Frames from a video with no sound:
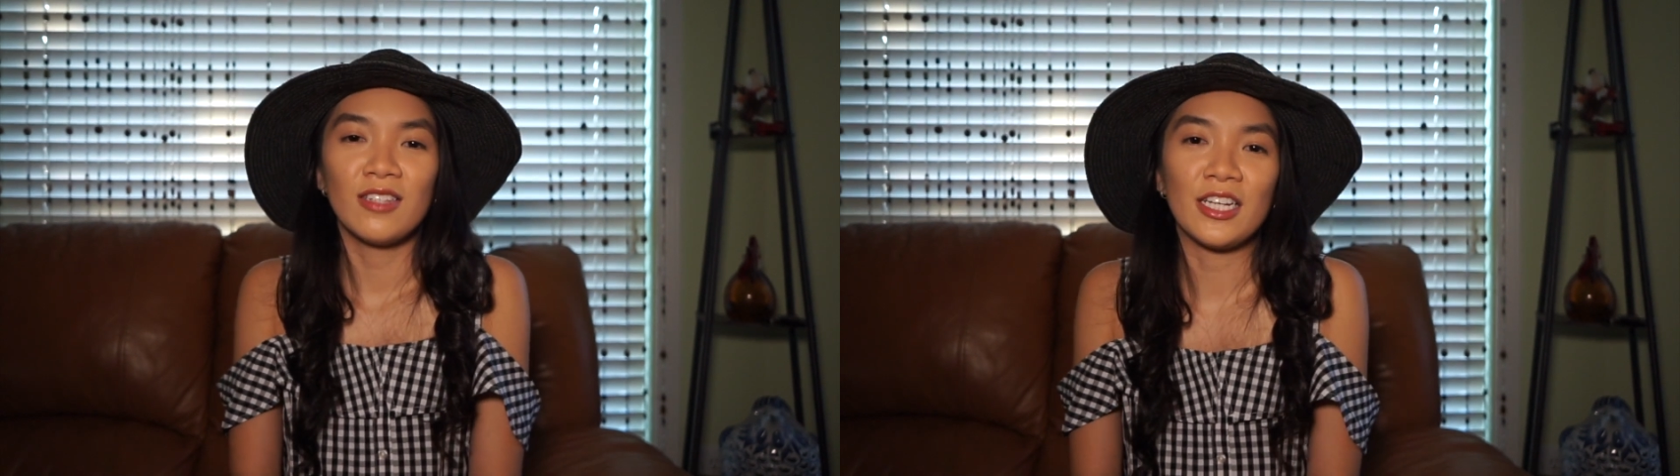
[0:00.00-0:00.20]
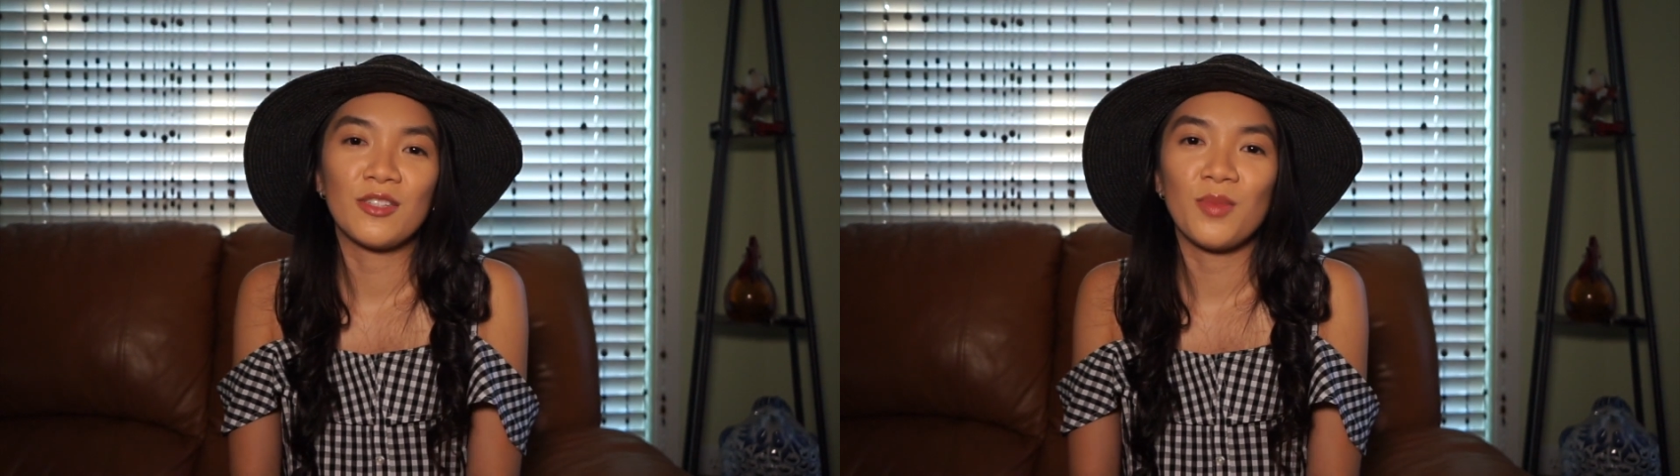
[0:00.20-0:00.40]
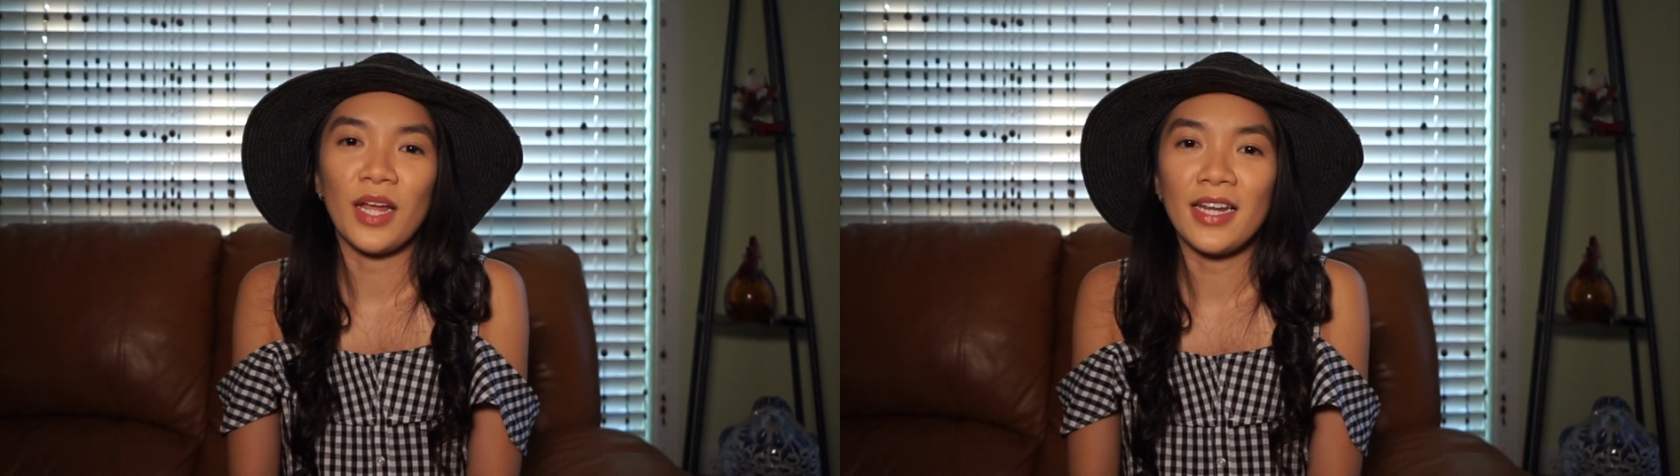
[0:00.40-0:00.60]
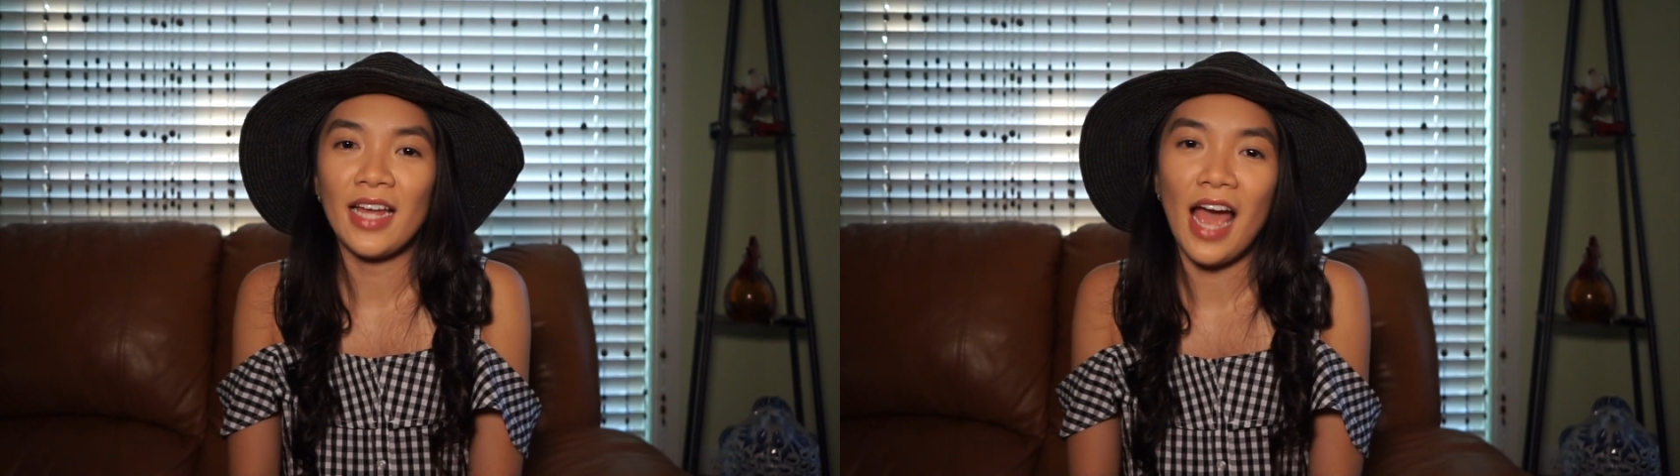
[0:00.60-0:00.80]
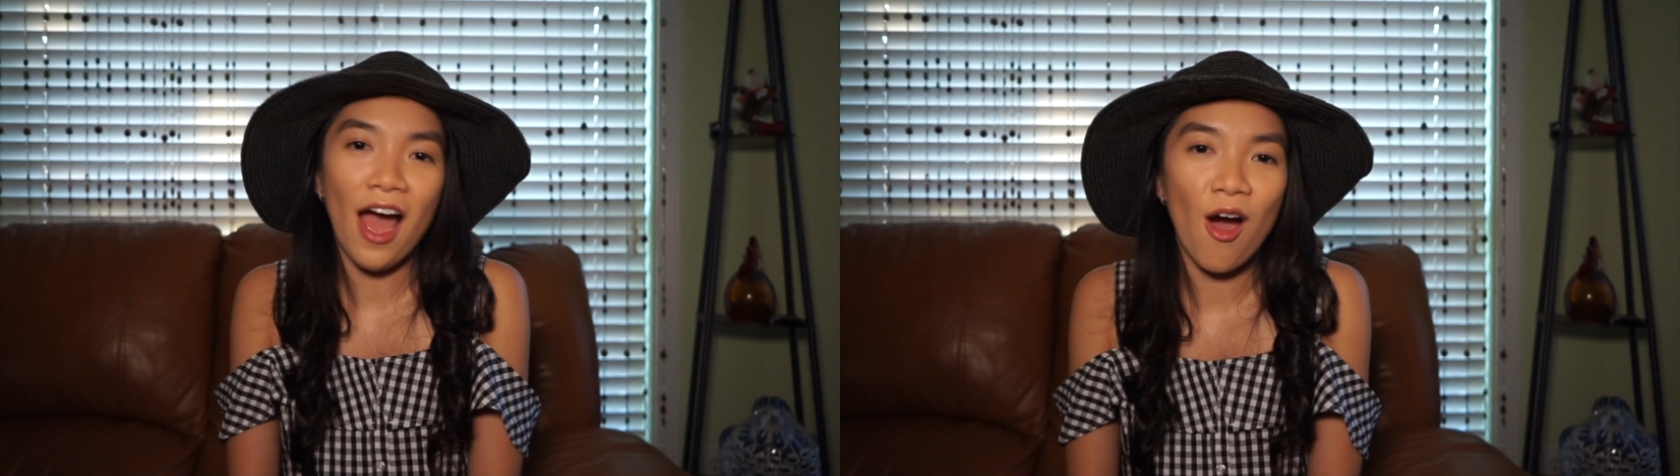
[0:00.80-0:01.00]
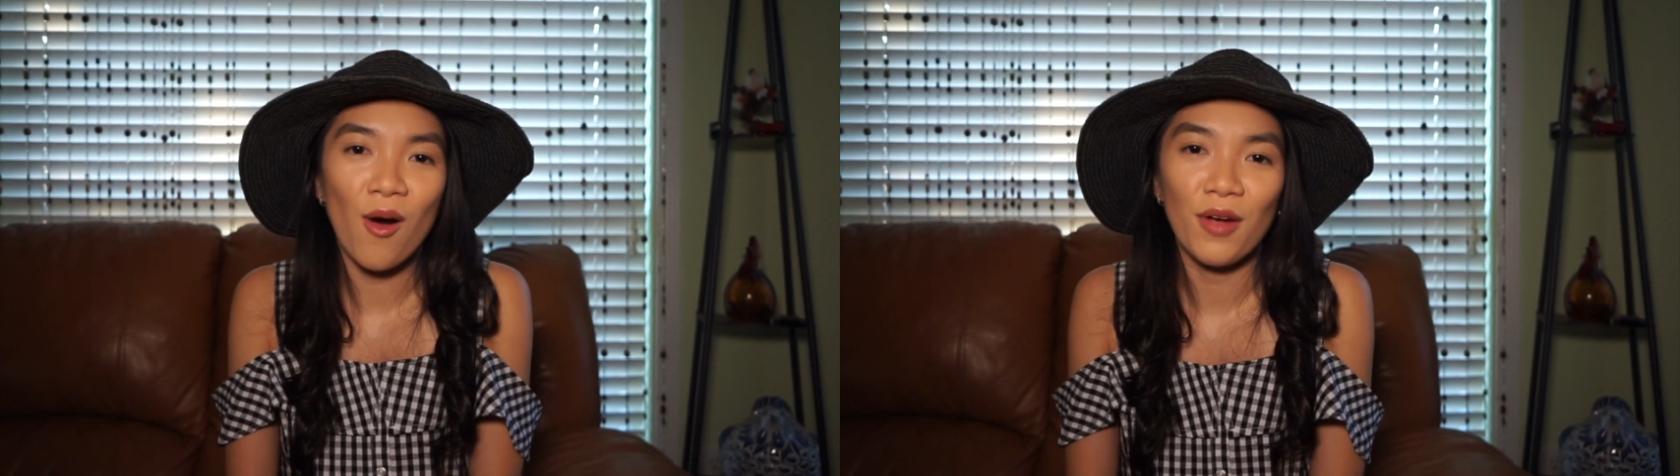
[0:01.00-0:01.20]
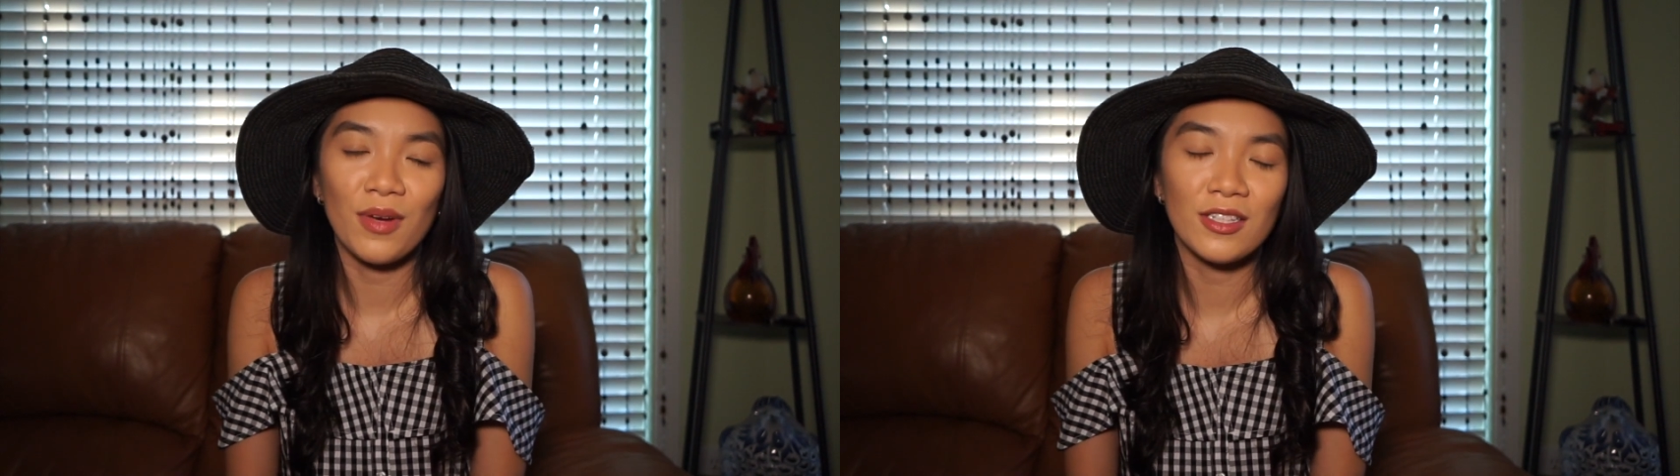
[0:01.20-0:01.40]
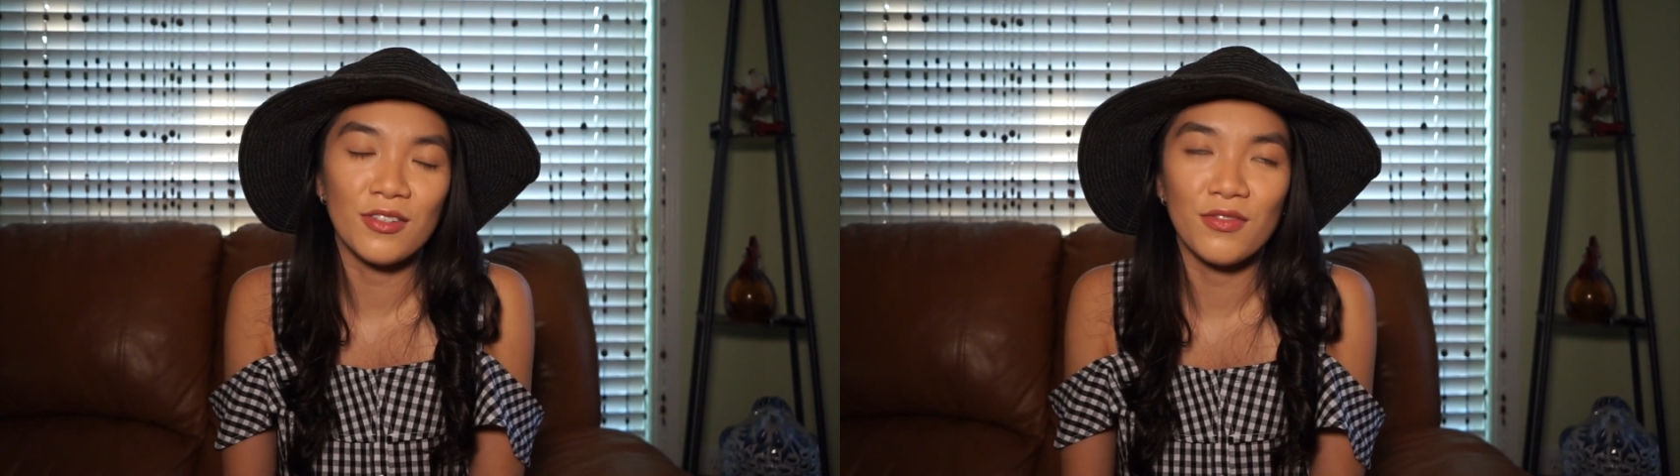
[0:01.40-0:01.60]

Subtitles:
explaining how I went to